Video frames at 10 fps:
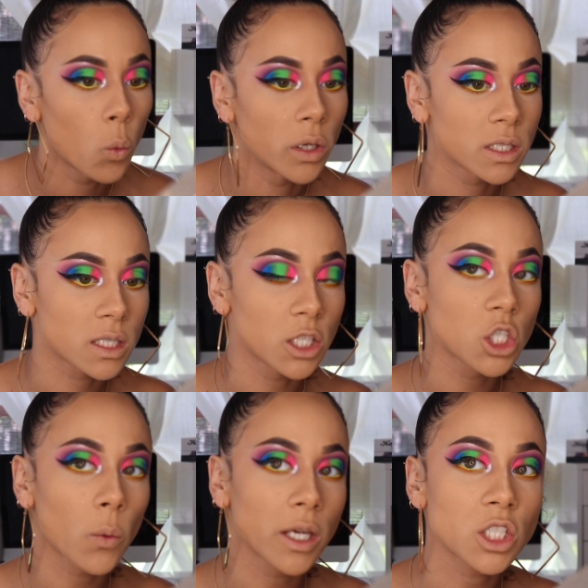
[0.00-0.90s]
when
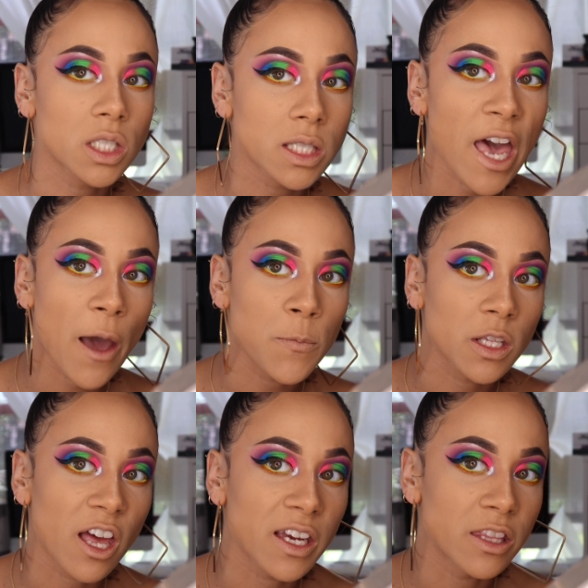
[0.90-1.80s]
situations
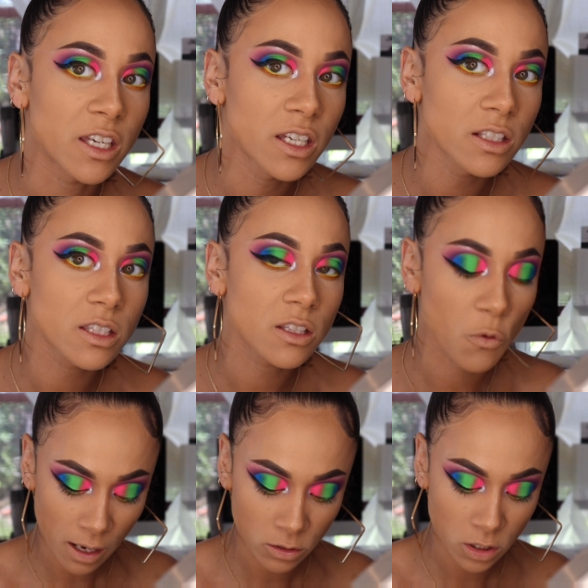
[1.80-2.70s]
happen like this,
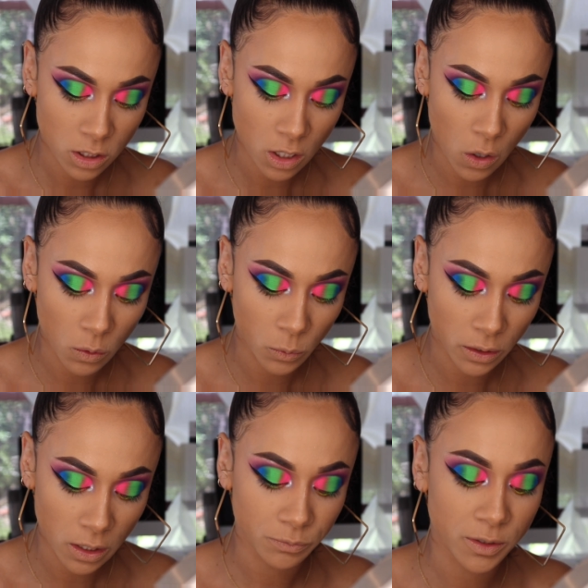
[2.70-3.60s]
I'll just go in
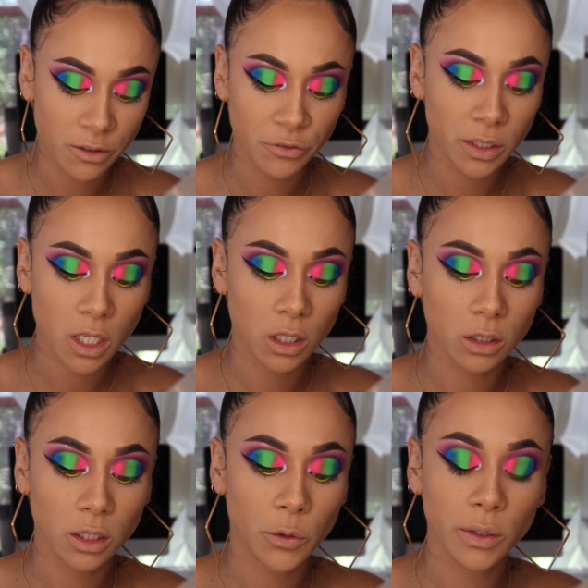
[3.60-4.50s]
with a different
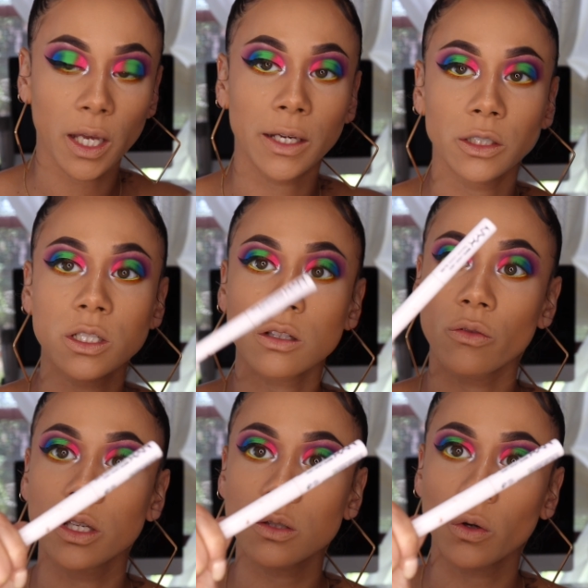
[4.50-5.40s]
color liquid liner. So
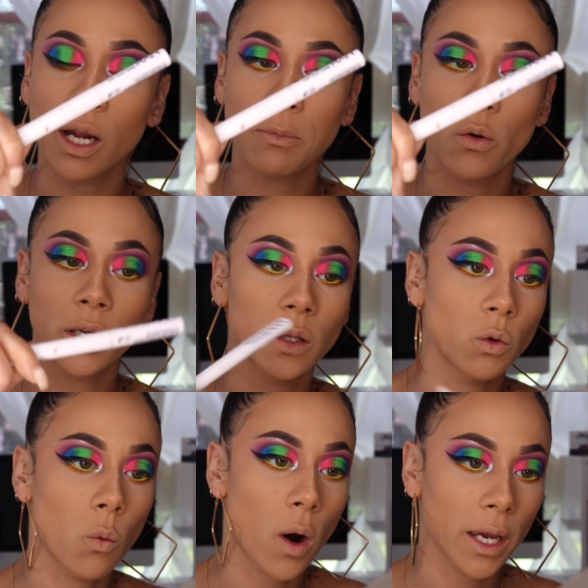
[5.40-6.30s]
this one I'm going in with